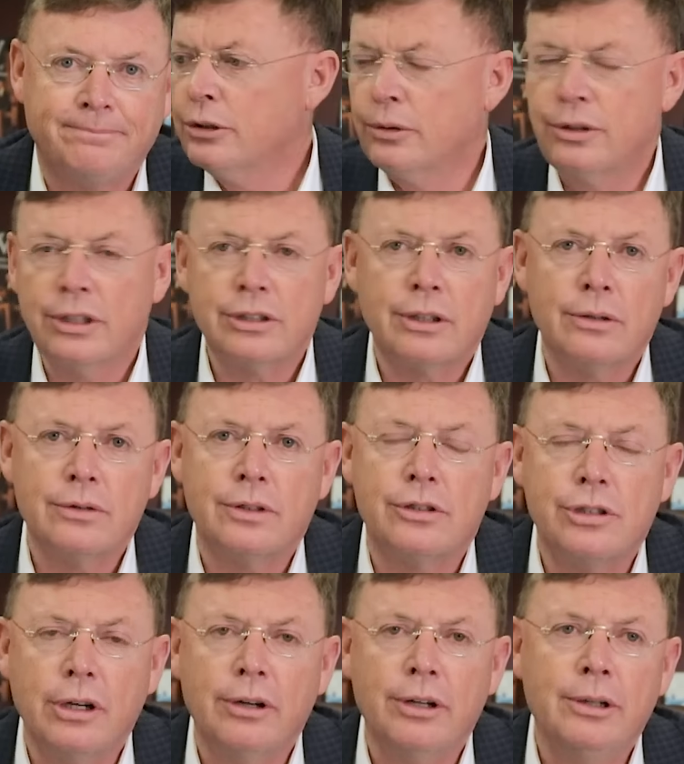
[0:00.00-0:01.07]
So it just goes to
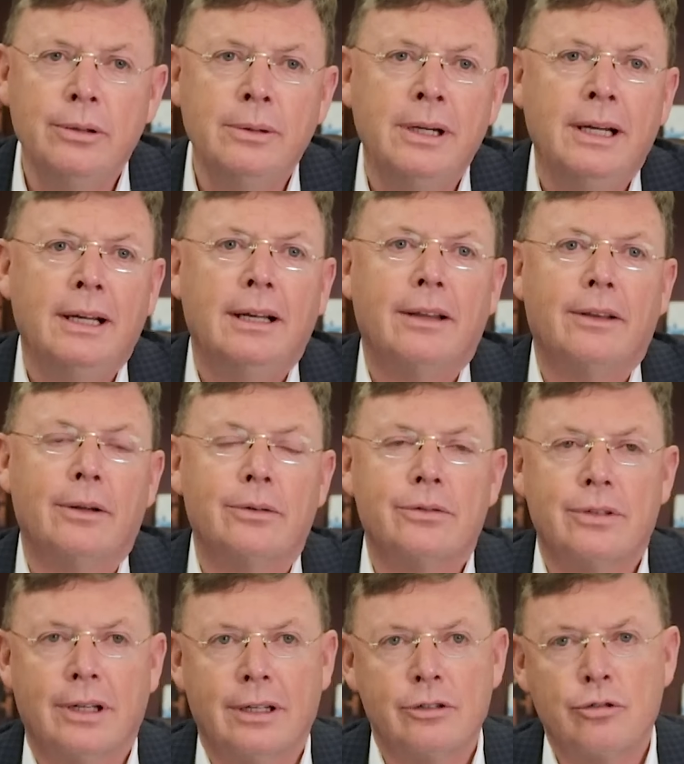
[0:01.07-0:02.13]
show you those